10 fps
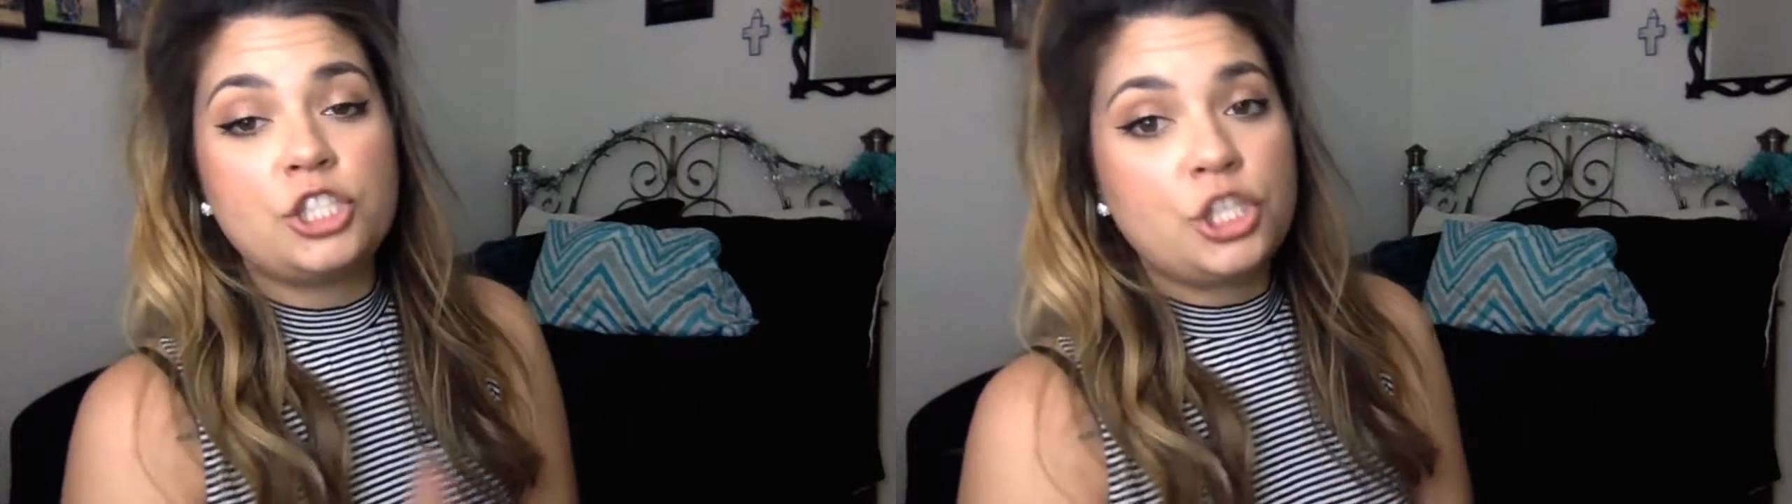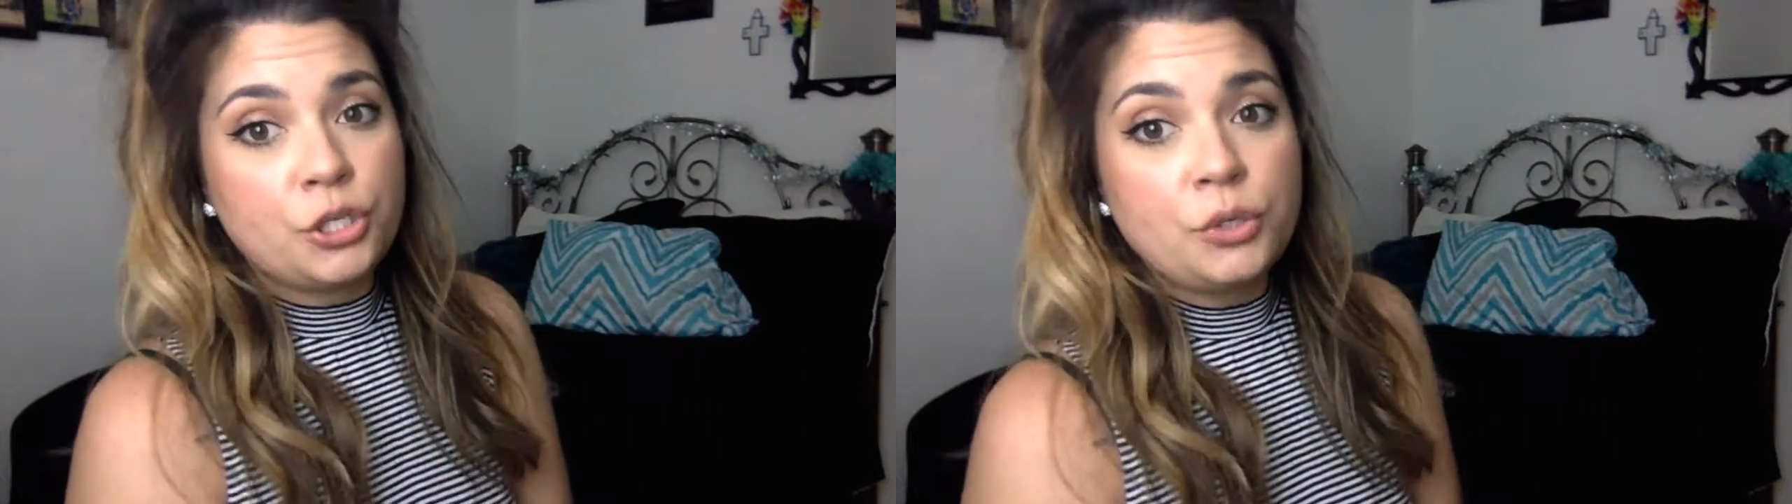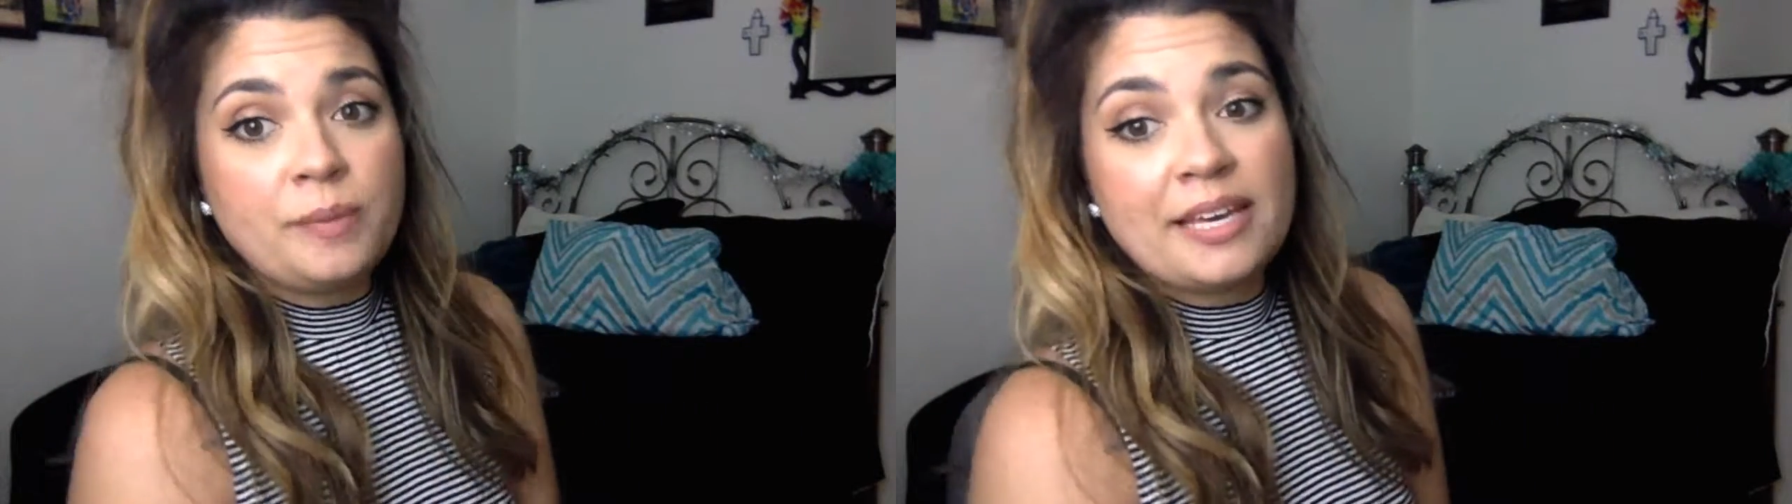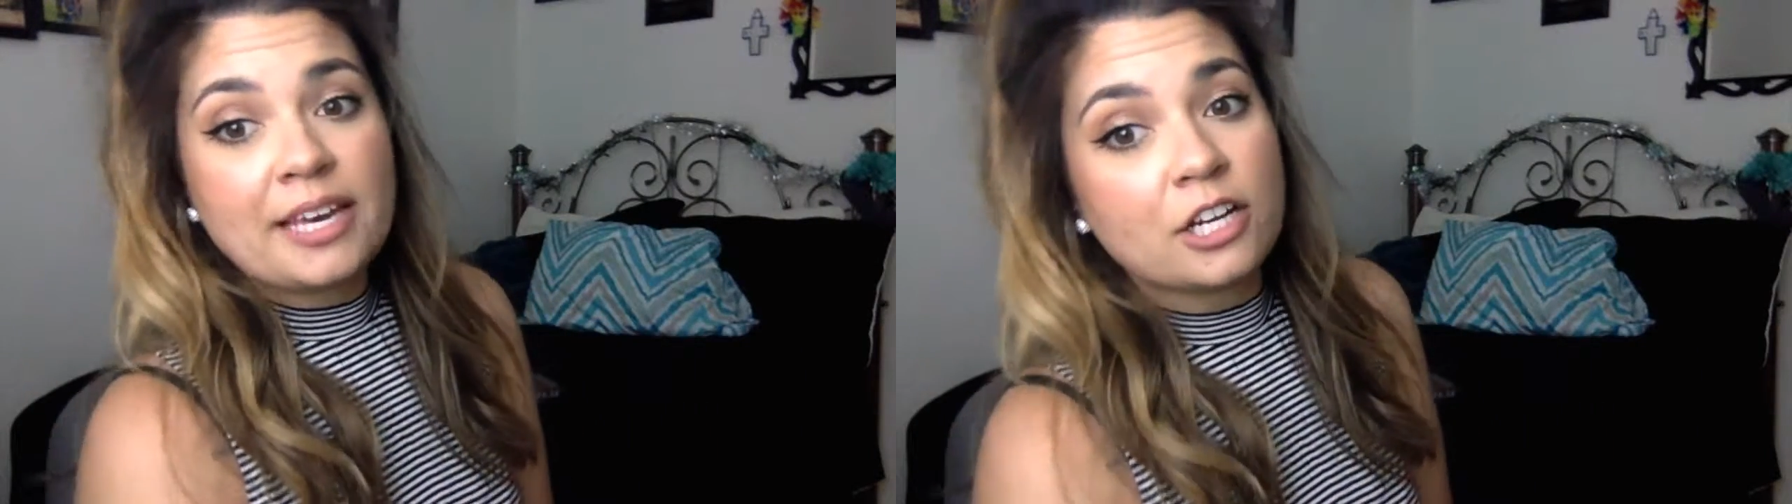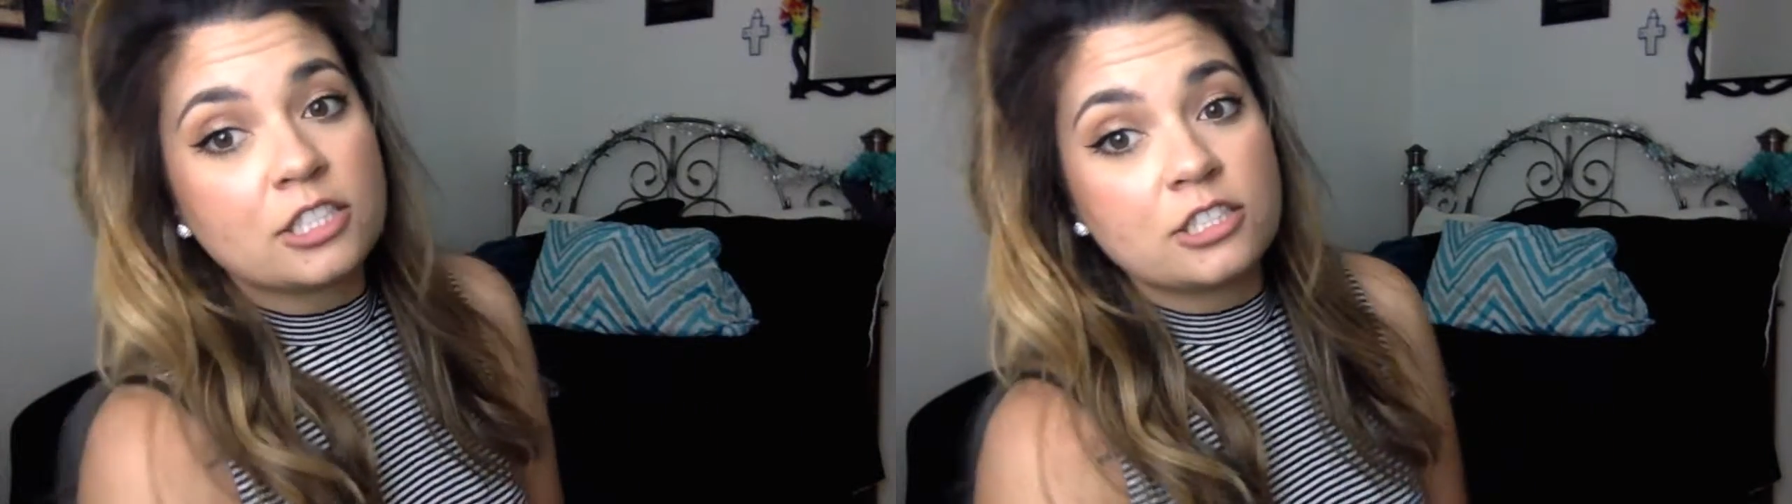two main
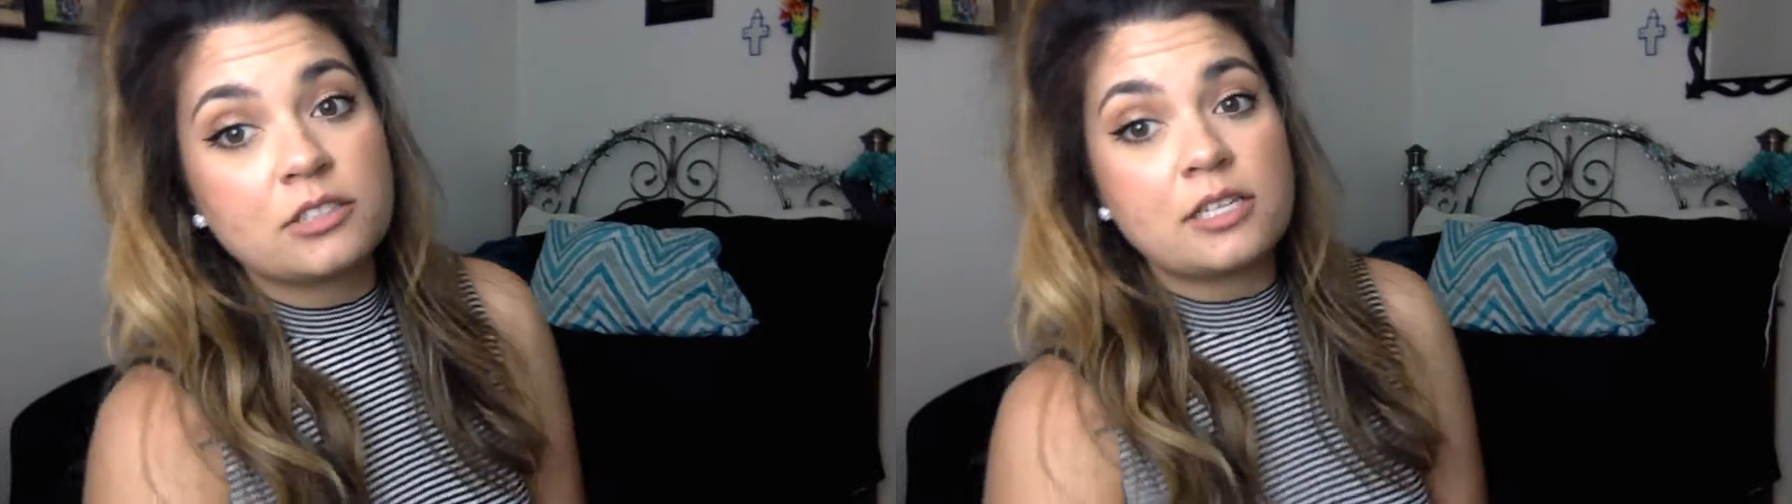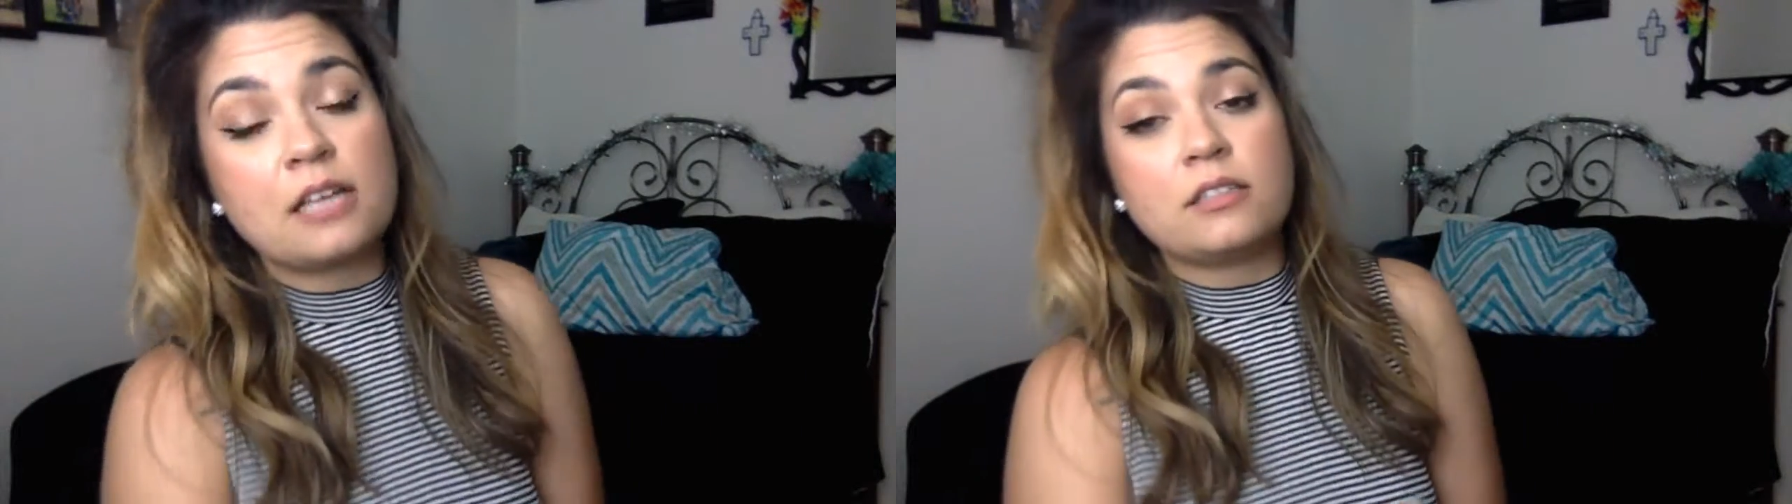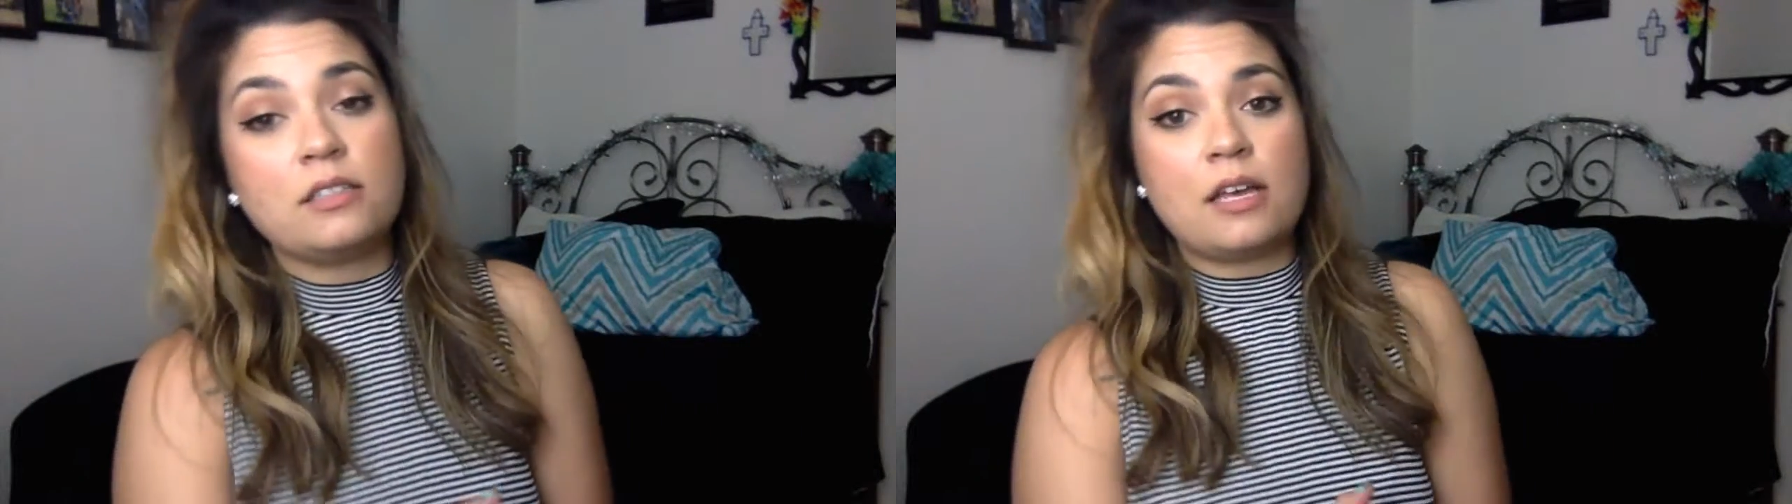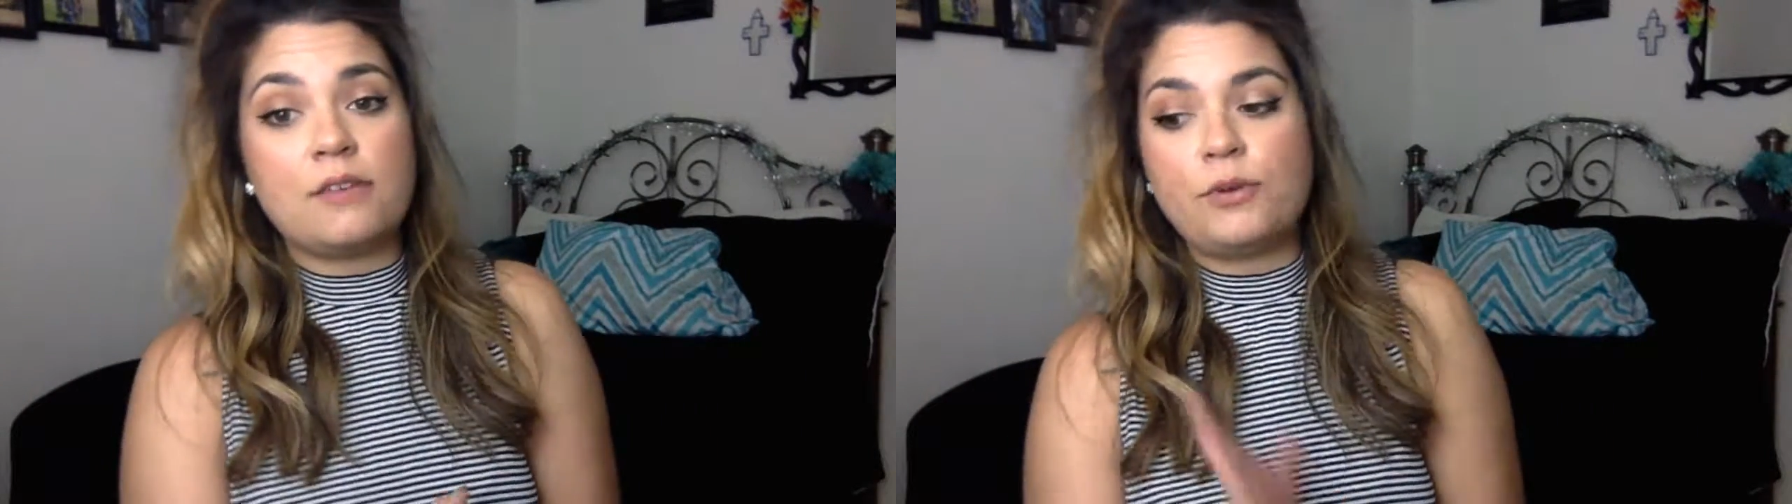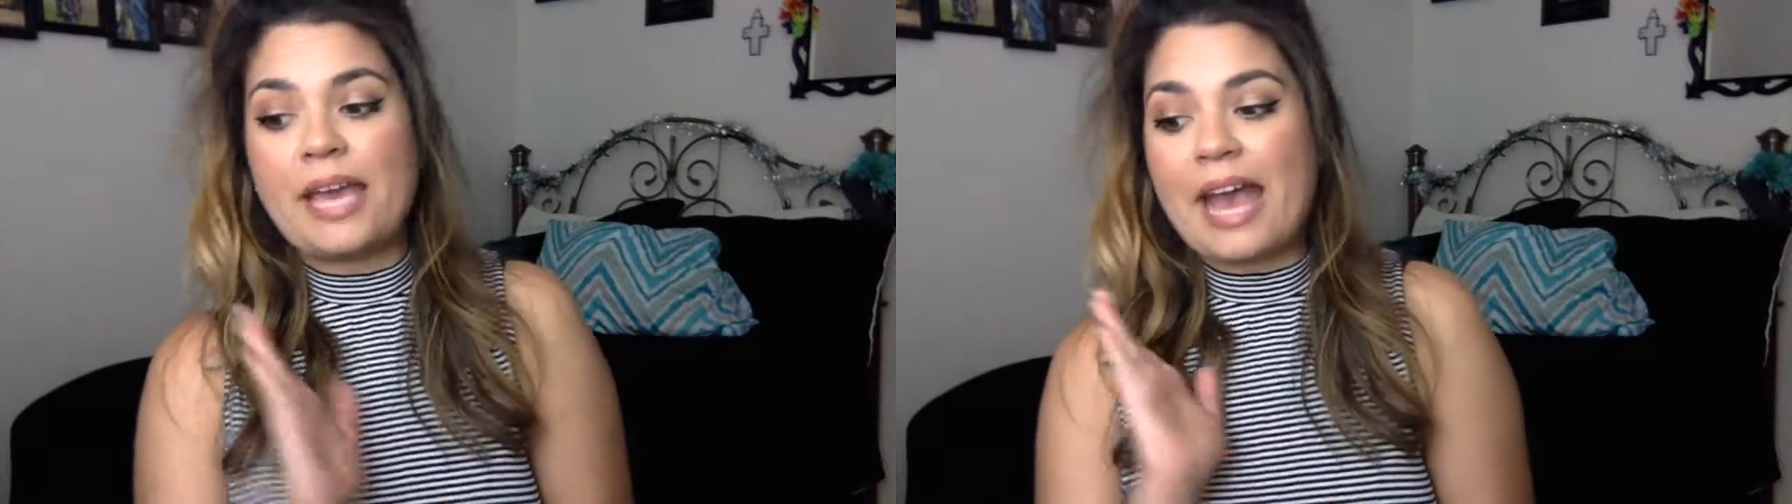characters in Ugly Love. We